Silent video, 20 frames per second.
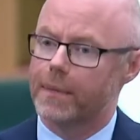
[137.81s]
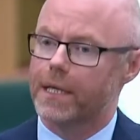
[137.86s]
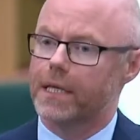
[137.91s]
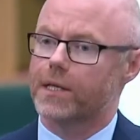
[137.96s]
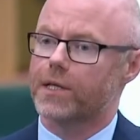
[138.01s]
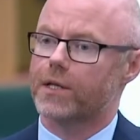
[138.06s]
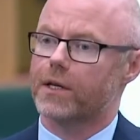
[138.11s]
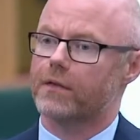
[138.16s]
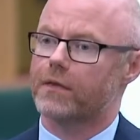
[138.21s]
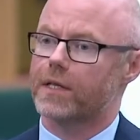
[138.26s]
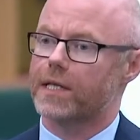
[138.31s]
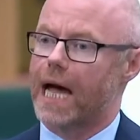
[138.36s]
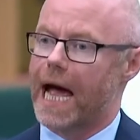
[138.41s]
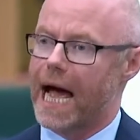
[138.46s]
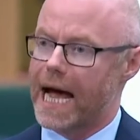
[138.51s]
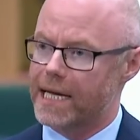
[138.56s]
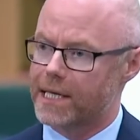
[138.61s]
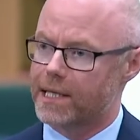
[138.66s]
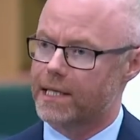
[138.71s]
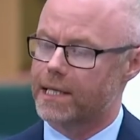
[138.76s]
Ambulance Service
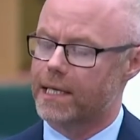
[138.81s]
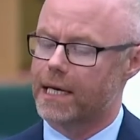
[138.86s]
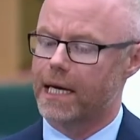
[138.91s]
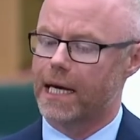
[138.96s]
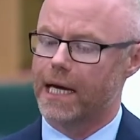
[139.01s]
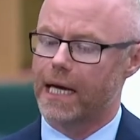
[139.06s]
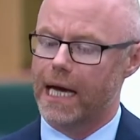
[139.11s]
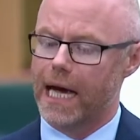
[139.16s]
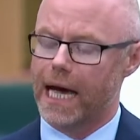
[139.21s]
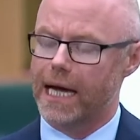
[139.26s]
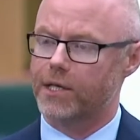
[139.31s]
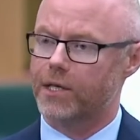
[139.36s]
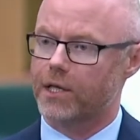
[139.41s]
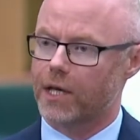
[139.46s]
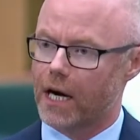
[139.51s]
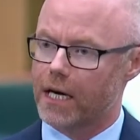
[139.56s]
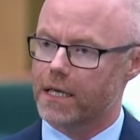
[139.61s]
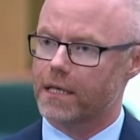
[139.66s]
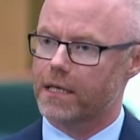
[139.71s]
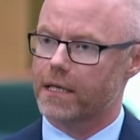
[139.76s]
has uh,
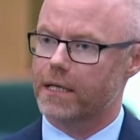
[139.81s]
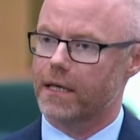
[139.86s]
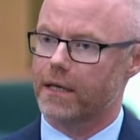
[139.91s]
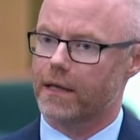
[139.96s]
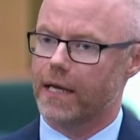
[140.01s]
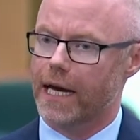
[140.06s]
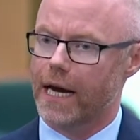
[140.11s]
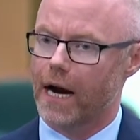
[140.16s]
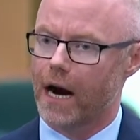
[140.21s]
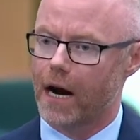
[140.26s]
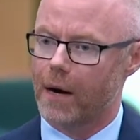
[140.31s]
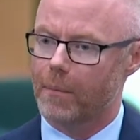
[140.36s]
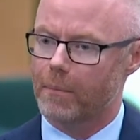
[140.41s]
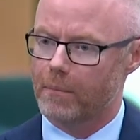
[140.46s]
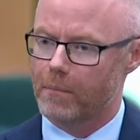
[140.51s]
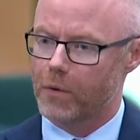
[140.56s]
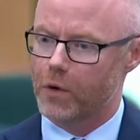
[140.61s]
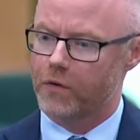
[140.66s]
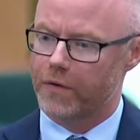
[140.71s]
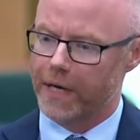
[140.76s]
started. They are
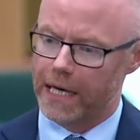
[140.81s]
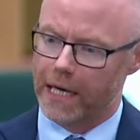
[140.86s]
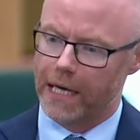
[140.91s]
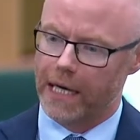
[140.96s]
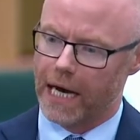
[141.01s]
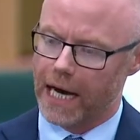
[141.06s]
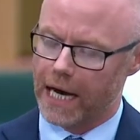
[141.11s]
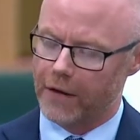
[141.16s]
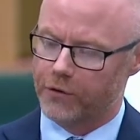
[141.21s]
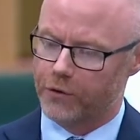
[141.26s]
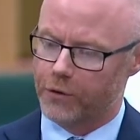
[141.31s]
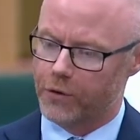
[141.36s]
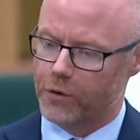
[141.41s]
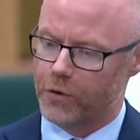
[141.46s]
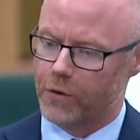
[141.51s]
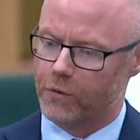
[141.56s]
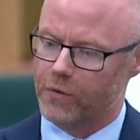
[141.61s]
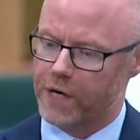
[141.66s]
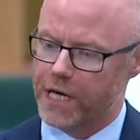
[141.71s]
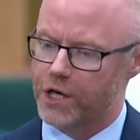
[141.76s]
moving uh,
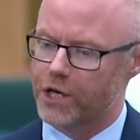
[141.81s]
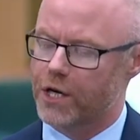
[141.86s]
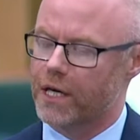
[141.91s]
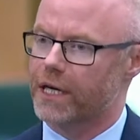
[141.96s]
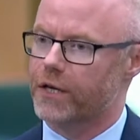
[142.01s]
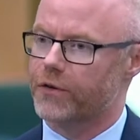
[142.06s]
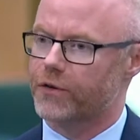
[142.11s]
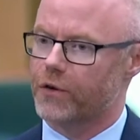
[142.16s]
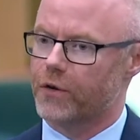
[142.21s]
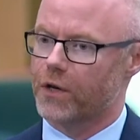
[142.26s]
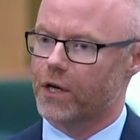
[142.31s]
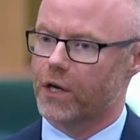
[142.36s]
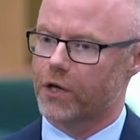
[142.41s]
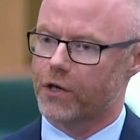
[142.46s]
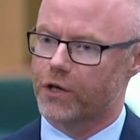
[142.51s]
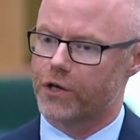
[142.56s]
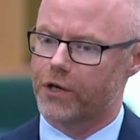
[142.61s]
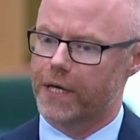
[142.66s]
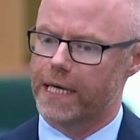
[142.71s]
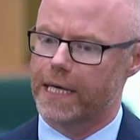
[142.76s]
through regionally through the
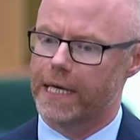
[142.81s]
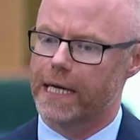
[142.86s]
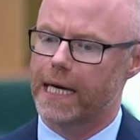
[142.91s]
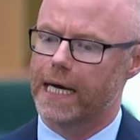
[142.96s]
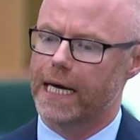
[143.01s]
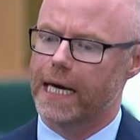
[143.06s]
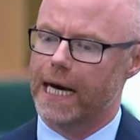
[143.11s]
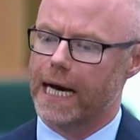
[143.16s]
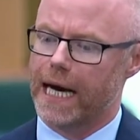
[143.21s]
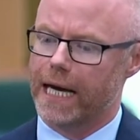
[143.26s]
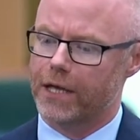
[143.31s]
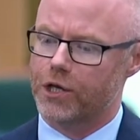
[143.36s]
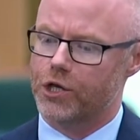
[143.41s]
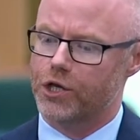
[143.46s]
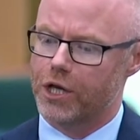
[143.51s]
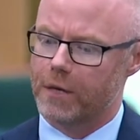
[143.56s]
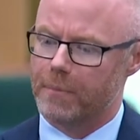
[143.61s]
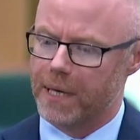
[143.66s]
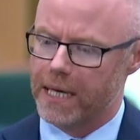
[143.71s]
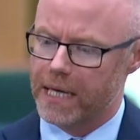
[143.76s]
country. Uh, the
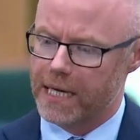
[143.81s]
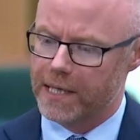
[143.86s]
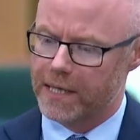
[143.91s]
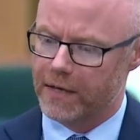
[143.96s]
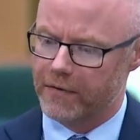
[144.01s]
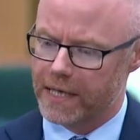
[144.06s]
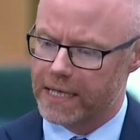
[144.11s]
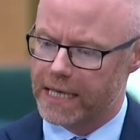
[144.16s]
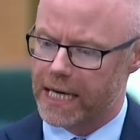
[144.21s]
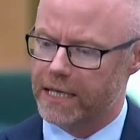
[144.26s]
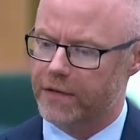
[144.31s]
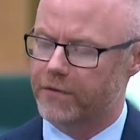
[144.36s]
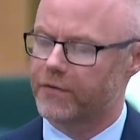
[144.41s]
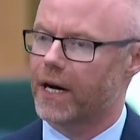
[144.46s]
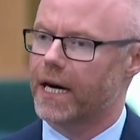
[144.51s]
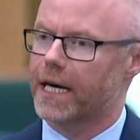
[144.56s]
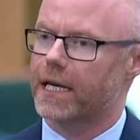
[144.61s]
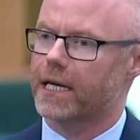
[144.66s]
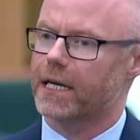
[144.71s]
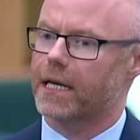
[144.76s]
GPs have
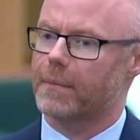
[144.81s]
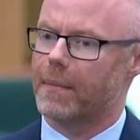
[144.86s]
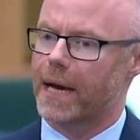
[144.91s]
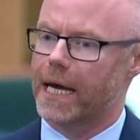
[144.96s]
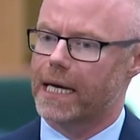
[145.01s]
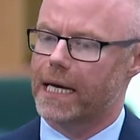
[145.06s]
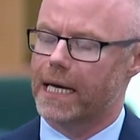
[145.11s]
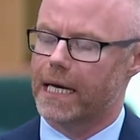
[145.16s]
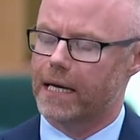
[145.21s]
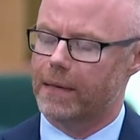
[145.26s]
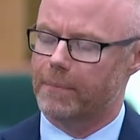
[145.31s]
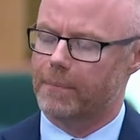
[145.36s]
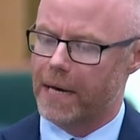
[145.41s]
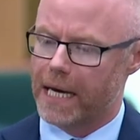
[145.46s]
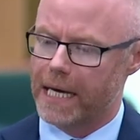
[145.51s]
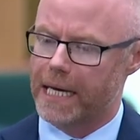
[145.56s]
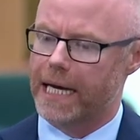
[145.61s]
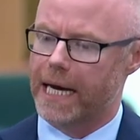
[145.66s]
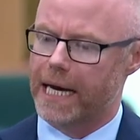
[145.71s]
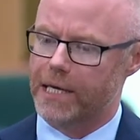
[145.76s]
identified it in many in
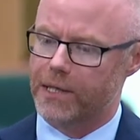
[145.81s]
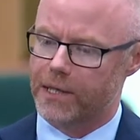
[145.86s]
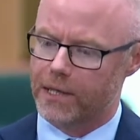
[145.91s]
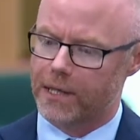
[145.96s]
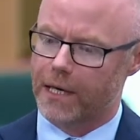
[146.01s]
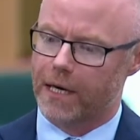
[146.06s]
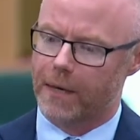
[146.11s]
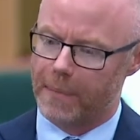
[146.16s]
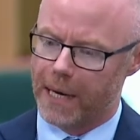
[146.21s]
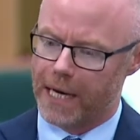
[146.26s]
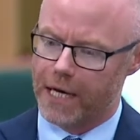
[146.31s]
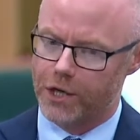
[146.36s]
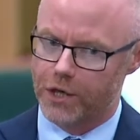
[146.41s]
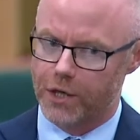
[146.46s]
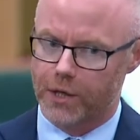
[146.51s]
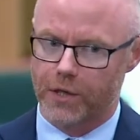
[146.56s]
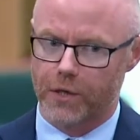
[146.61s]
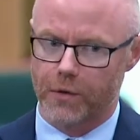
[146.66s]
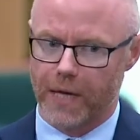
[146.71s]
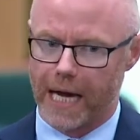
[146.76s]
many cases. There are
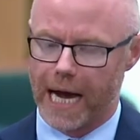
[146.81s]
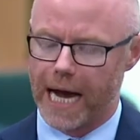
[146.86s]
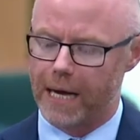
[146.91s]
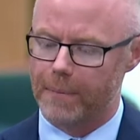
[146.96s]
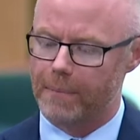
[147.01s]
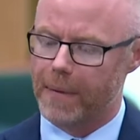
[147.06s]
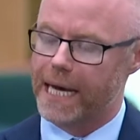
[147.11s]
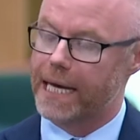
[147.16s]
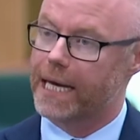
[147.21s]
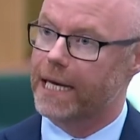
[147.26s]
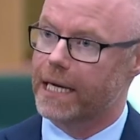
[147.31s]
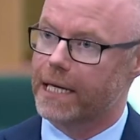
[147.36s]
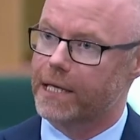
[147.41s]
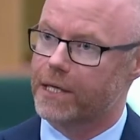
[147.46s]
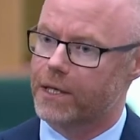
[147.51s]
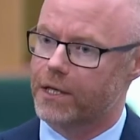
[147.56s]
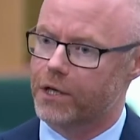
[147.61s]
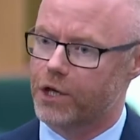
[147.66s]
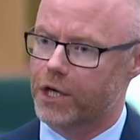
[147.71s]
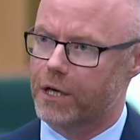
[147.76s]
patients who can't make it
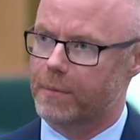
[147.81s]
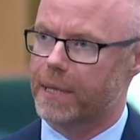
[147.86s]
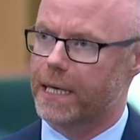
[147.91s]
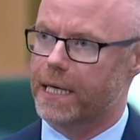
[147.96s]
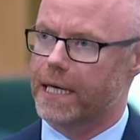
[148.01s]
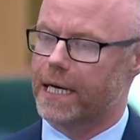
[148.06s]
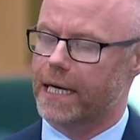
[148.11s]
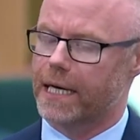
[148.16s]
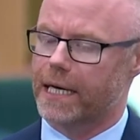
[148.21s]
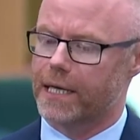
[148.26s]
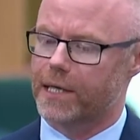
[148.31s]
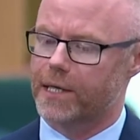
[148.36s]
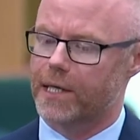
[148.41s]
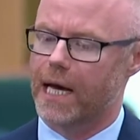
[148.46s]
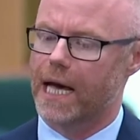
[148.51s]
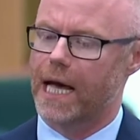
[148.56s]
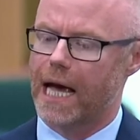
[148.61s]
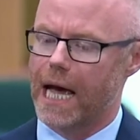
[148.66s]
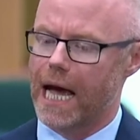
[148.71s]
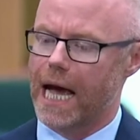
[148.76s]
into the GP
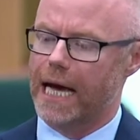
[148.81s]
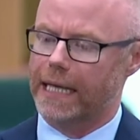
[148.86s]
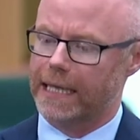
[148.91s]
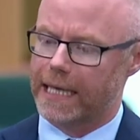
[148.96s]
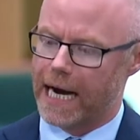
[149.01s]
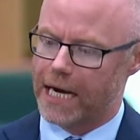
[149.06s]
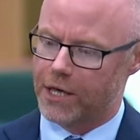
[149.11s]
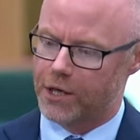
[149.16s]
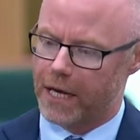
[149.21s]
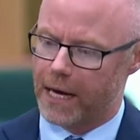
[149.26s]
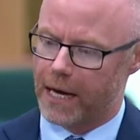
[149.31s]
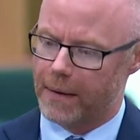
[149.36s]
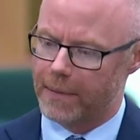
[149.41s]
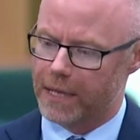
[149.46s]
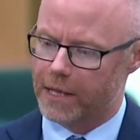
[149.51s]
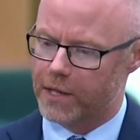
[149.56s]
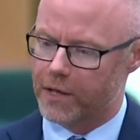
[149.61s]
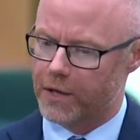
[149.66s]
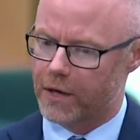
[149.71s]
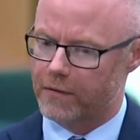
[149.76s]
clinics, uh, and the National
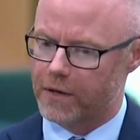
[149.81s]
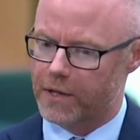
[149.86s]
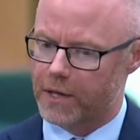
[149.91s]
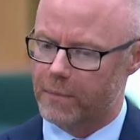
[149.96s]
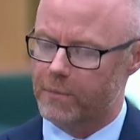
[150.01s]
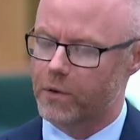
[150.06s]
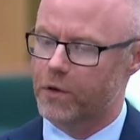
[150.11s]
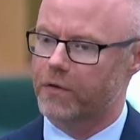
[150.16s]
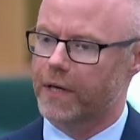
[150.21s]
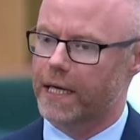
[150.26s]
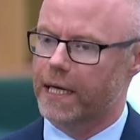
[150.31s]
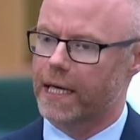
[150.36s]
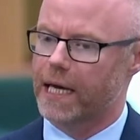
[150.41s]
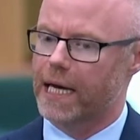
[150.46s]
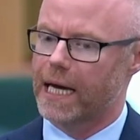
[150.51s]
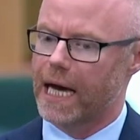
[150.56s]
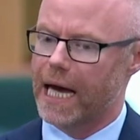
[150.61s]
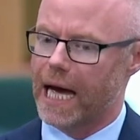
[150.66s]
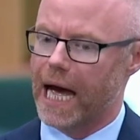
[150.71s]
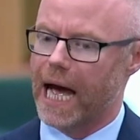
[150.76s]
Ambulance Service are moving
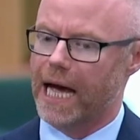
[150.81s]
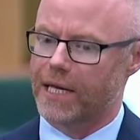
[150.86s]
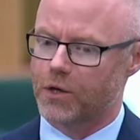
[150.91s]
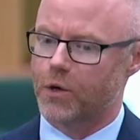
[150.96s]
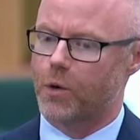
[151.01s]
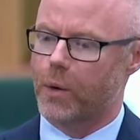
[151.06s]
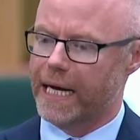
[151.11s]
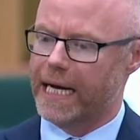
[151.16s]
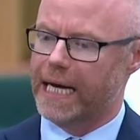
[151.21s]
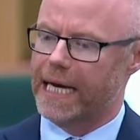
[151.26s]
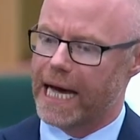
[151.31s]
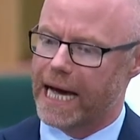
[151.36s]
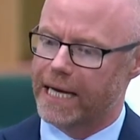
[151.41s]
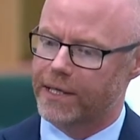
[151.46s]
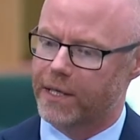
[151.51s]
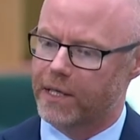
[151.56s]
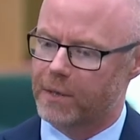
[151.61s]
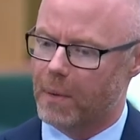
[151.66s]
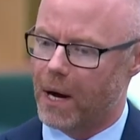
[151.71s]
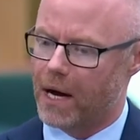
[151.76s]
uh, as quickly
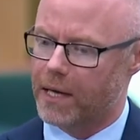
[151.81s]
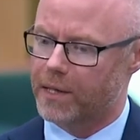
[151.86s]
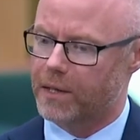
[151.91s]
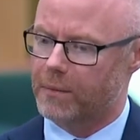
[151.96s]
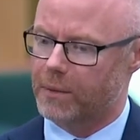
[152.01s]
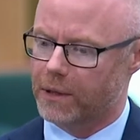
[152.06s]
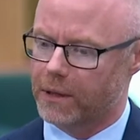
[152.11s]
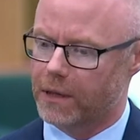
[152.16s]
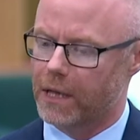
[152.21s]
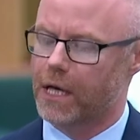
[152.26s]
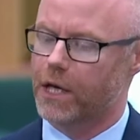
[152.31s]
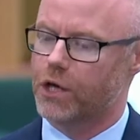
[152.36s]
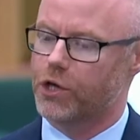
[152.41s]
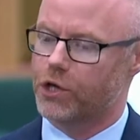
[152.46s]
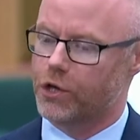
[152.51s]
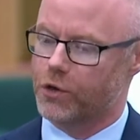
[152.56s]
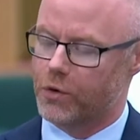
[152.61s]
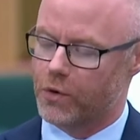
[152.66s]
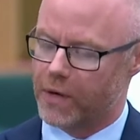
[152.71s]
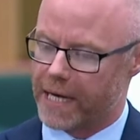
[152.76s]
as is possible
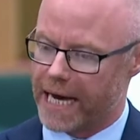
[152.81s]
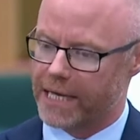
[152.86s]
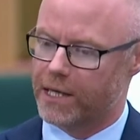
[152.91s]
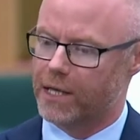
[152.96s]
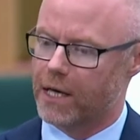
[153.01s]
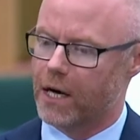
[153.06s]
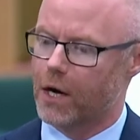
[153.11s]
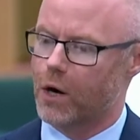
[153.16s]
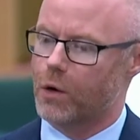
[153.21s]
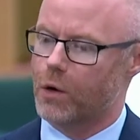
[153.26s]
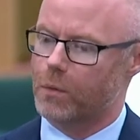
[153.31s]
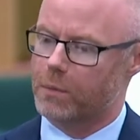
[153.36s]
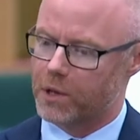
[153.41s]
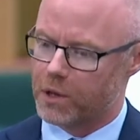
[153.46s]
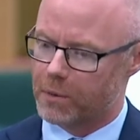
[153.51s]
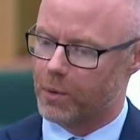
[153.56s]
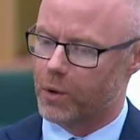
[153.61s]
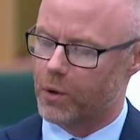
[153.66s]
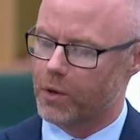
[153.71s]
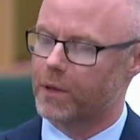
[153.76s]
to get to the home,
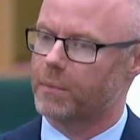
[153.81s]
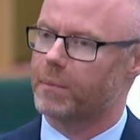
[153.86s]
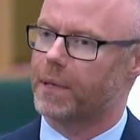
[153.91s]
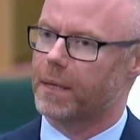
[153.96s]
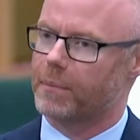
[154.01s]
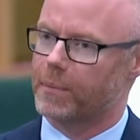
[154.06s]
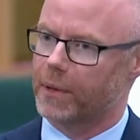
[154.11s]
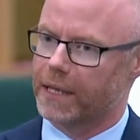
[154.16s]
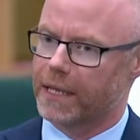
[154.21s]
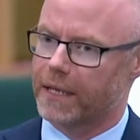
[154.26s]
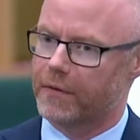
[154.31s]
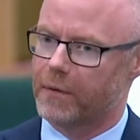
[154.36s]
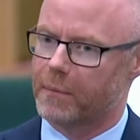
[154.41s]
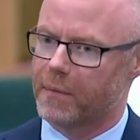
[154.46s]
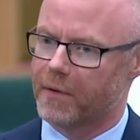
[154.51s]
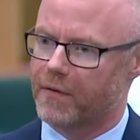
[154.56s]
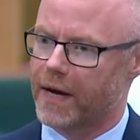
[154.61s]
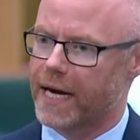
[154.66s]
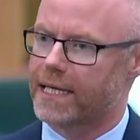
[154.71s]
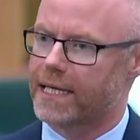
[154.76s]
support the people, give them the